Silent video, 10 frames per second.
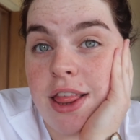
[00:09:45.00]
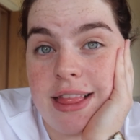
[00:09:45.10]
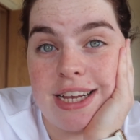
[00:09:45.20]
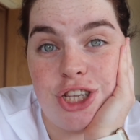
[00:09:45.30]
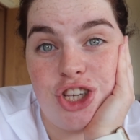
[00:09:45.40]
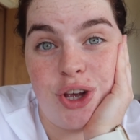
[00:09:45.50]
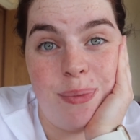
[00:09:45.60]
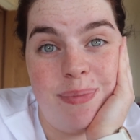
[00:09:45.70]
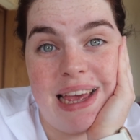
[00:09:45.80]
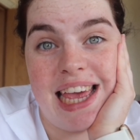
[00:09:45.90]
that
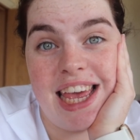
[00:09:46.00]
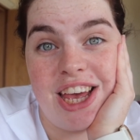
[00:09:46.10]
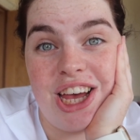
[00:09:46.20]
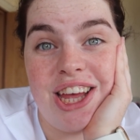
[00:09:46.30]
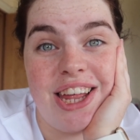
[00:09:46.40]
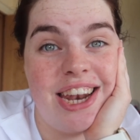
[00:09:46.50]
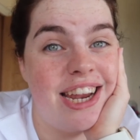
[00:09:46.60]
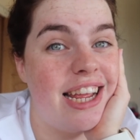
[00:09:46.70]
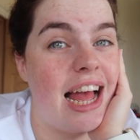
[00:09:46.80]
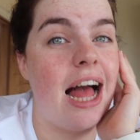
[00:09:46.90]
should be good.
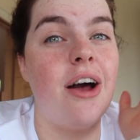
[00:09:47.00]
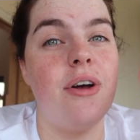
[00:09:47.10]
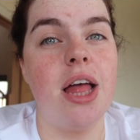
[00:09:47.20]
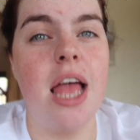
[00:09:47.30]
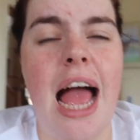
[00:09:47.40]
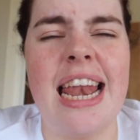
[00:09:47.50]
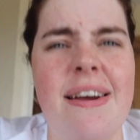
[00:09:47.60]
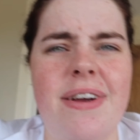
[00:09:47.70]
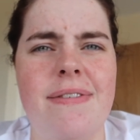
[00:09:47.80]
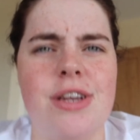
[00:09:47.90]
Oh, I
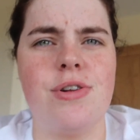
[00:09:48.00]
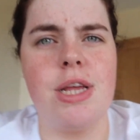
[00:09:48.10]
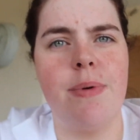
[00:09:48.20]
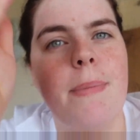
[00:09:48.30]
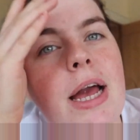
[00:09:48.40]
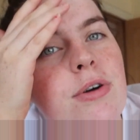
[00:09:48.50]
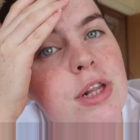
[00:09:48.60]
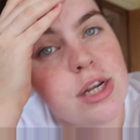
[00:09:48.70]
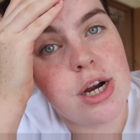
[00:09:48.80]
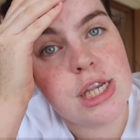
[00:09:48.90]
never even told you what my
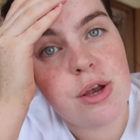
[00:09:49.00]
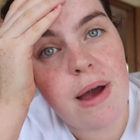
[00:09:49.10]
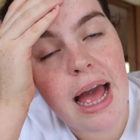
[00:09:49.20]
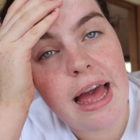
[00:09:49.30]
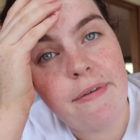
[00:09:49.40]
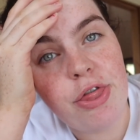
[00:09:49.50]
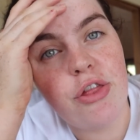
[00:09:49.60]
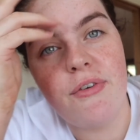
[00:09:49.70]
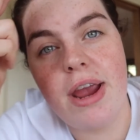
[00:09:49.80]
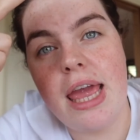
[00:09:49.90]
goals are. So I have
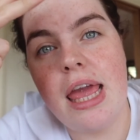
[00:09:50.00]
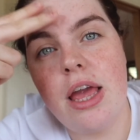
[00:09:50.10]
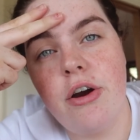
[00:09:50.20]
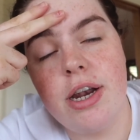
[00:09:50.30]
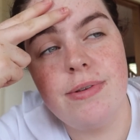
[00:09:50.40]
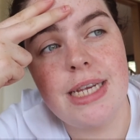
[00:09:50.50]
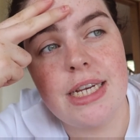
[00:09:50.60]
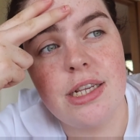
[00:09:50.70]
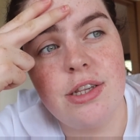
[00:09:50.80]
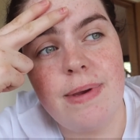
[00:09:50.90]
three cardio
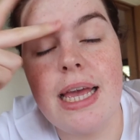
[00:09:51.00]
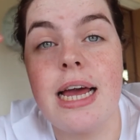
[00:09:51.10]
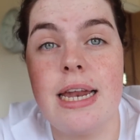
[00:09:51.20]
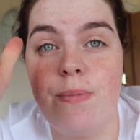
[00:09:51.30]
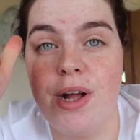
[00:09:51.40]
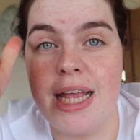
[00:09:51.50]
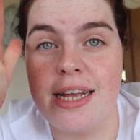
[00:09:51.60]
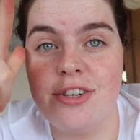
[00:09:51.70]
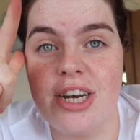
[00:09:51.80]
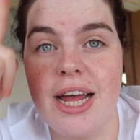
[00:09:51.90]
sessions a week. I did one
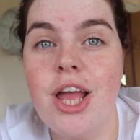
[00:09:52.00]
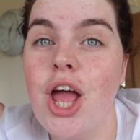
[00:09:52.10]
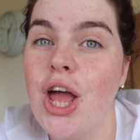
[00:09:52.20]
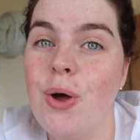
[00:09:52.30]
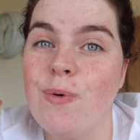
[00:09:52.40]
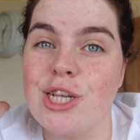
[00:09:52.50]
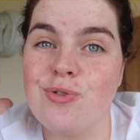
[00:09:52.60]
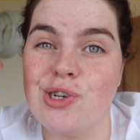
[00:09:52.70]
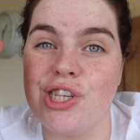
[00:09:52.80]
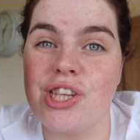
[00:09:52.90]
yesterday, which
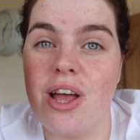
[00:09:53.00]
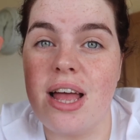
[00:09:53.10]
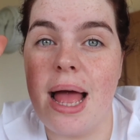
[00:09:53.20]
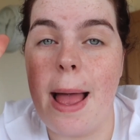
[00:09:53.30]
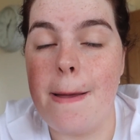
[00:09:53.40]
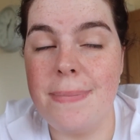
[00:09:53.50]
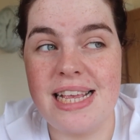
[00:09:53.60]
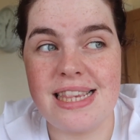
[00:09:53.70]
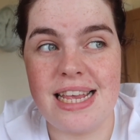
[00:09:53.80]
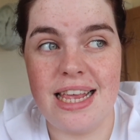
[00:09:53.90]
was
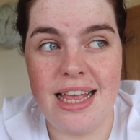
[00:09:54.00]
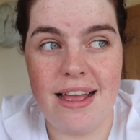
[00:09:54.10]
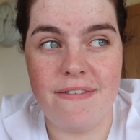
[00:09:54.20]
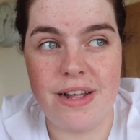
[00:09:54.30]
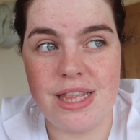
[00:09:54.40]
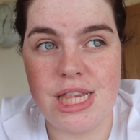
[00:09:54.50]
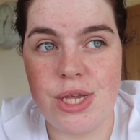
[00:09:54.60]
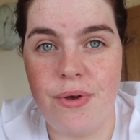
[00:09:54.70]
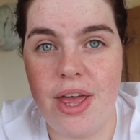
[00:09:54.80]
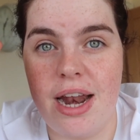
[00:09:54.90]
amazing. I felt
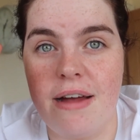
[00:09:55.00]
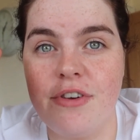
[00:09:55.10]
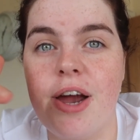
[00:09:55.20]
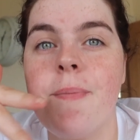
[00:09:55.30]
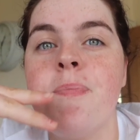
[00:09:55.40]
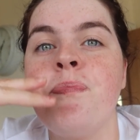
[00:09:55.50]
so good after it.